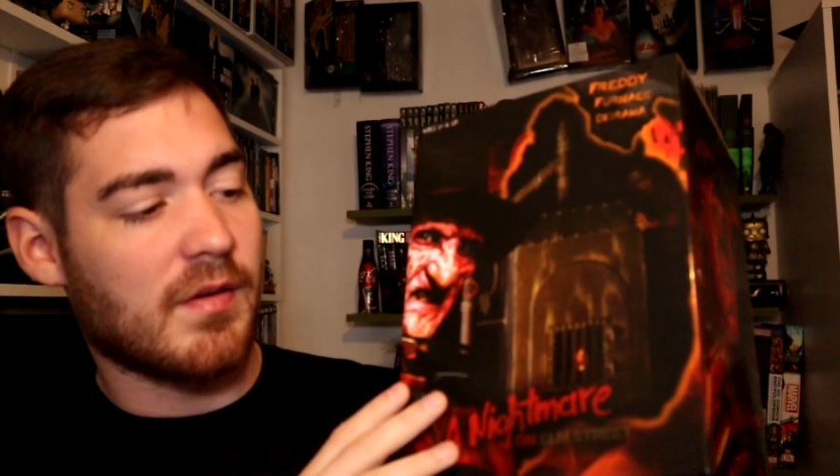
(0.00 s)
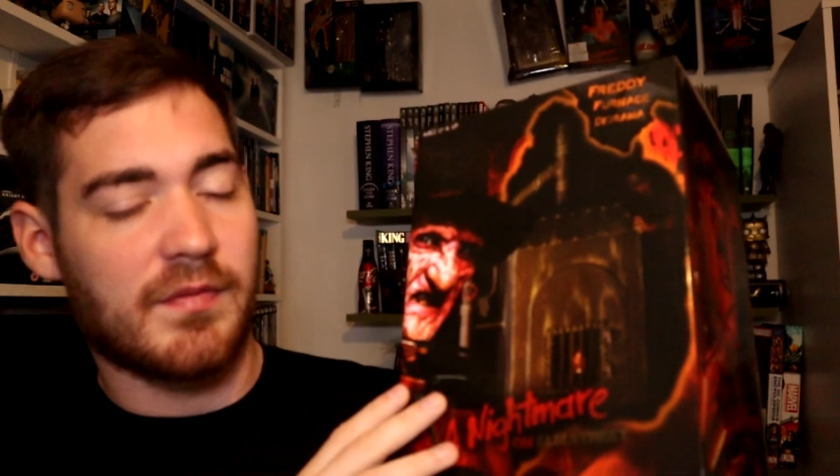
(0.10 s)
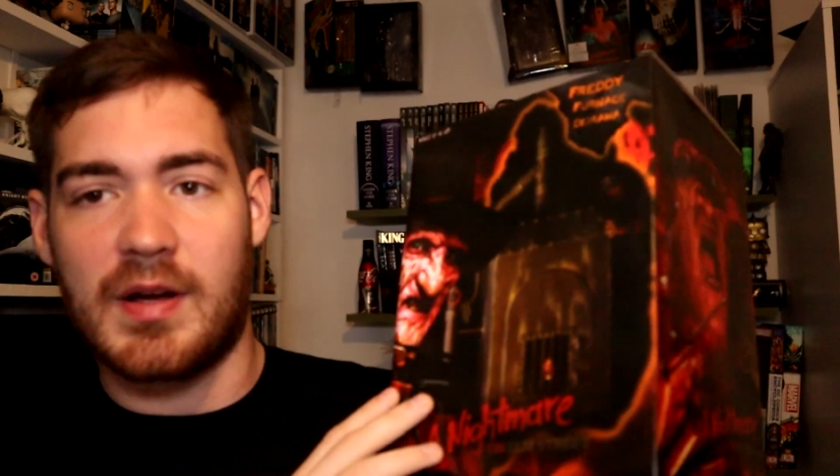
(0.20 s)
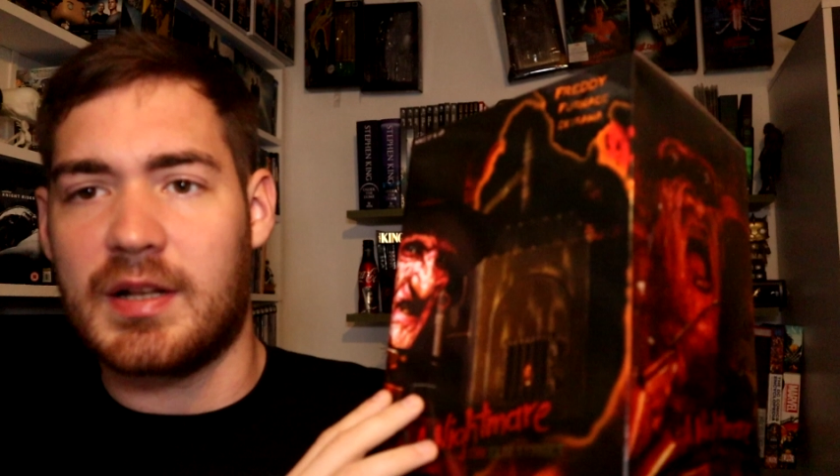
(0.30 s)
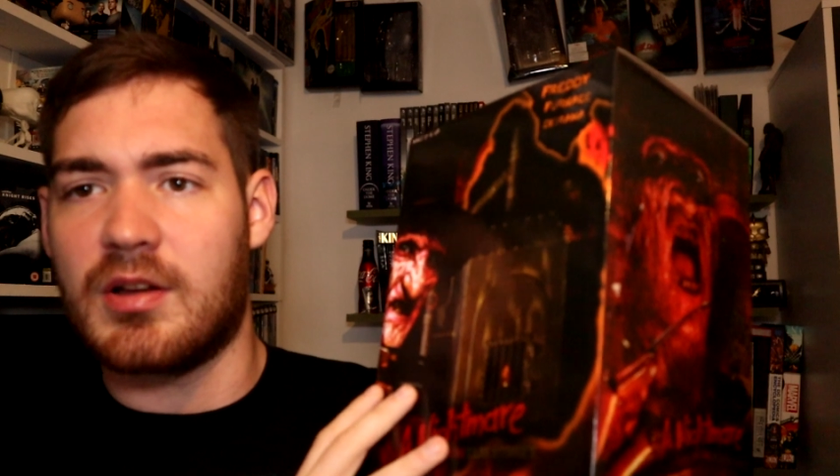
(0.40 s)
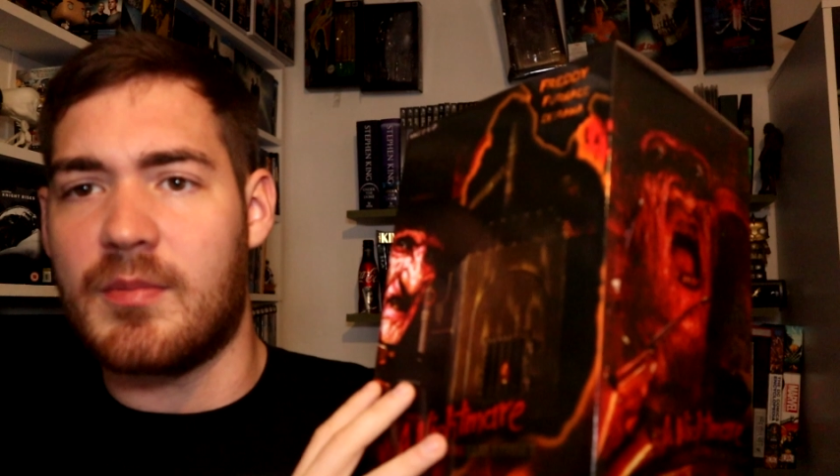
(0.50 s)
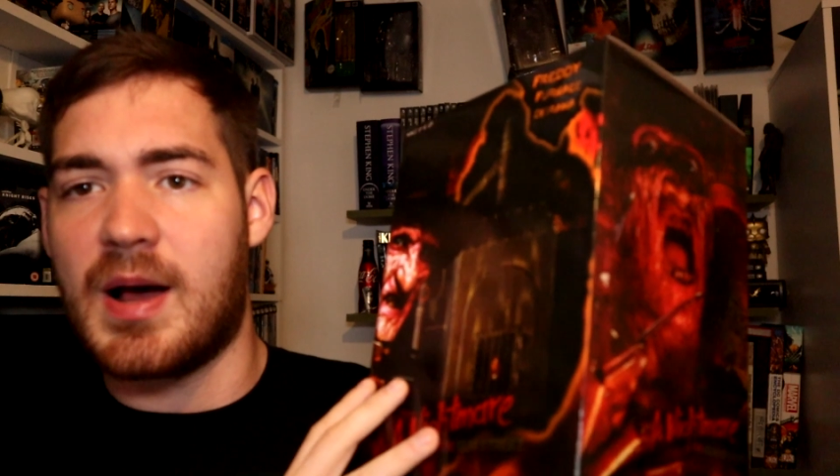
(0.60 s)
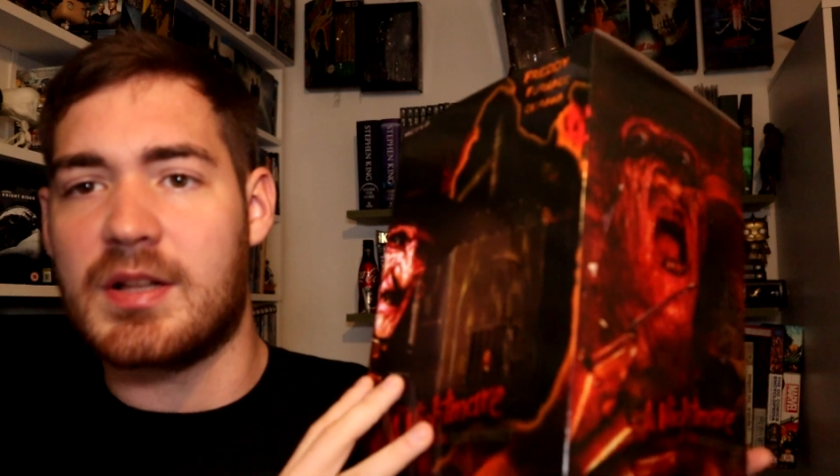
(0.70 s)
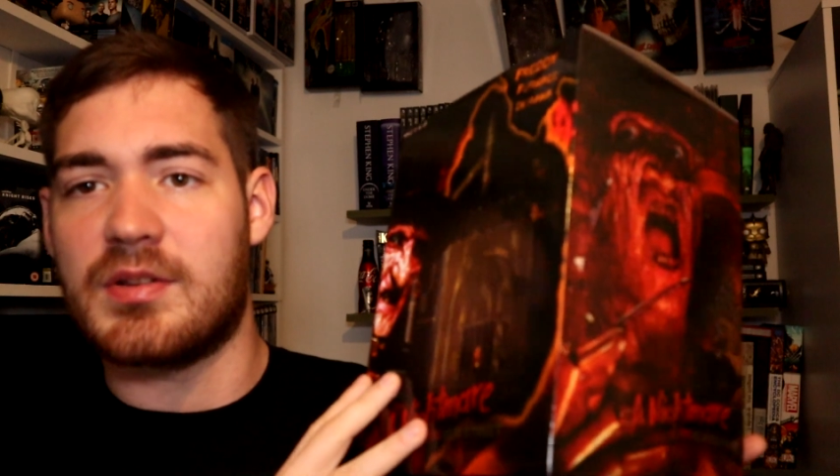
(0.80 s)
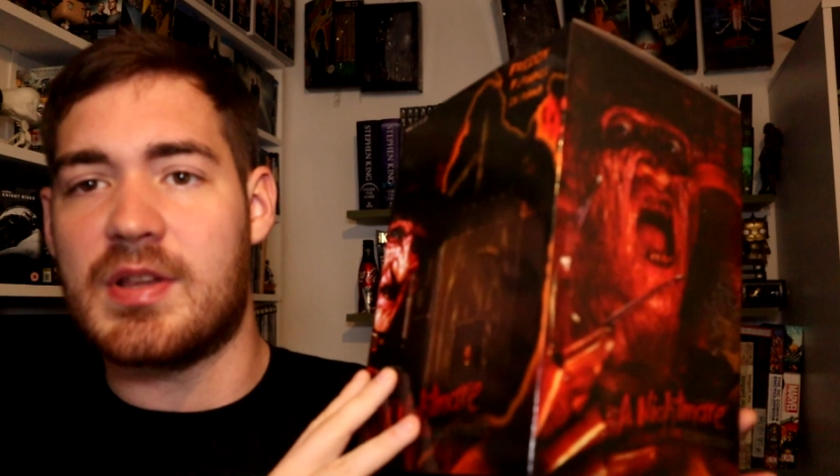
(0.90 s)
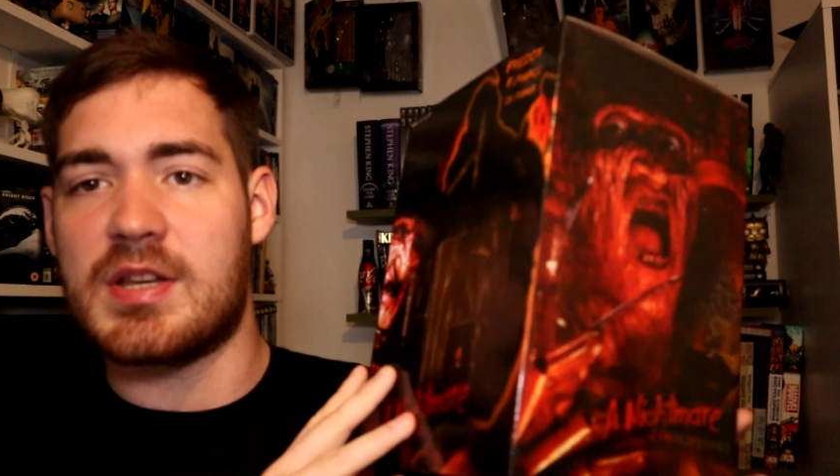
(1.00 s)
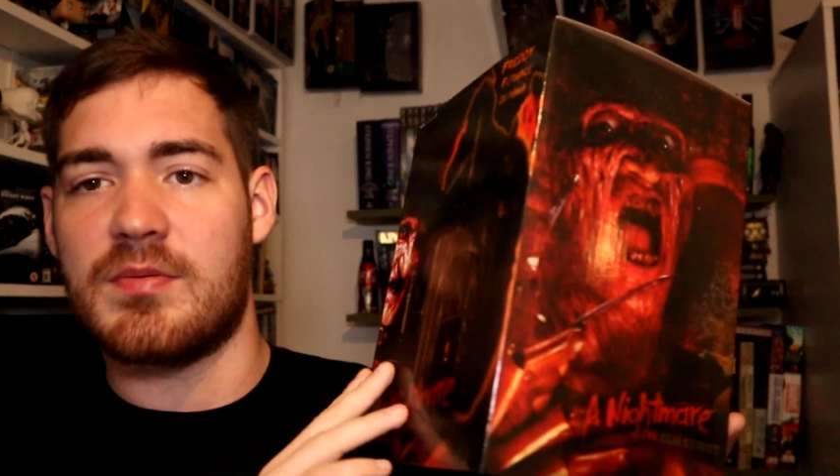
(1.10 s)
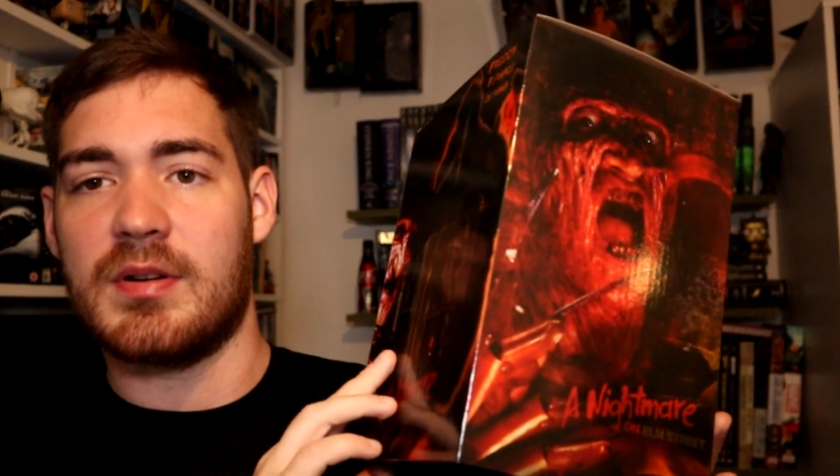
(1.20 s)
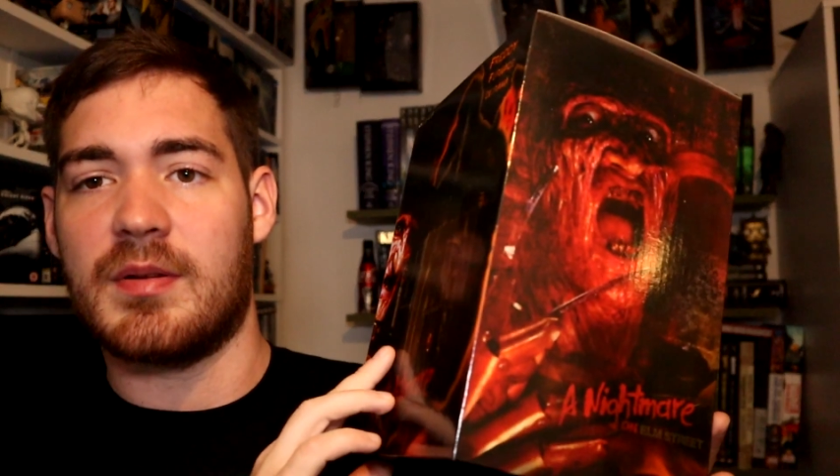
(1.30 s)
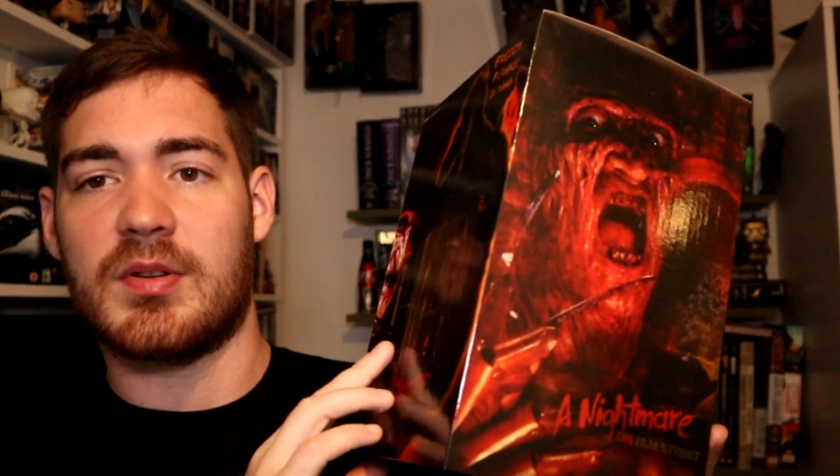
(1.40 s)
finally got my hand on this one.